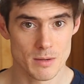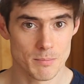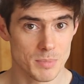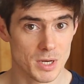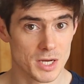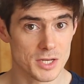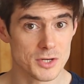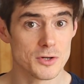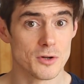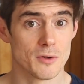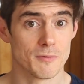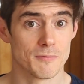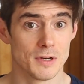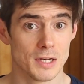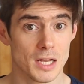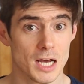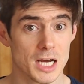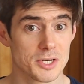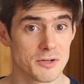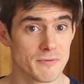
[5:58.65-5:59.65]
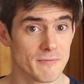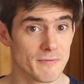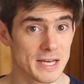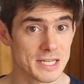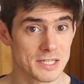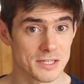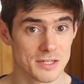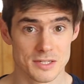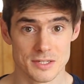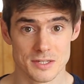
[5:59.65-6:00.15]
But, you know, for large
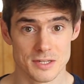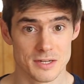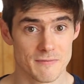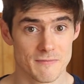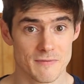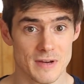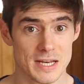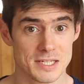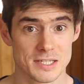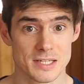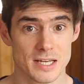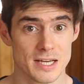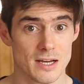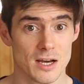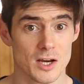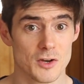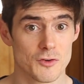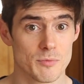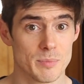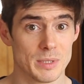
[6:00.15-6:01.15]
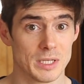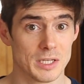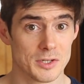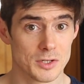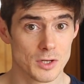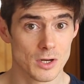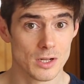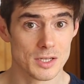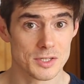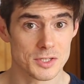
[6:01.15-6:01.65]
investors that invest, say, $100
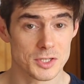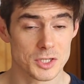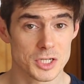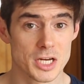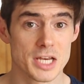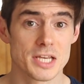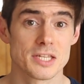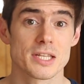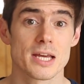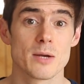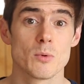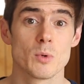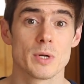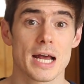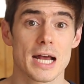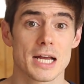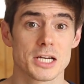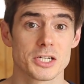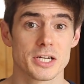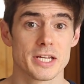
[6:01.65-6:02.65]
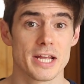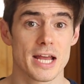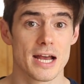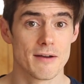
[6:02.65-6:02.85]
million in Chase, they would actually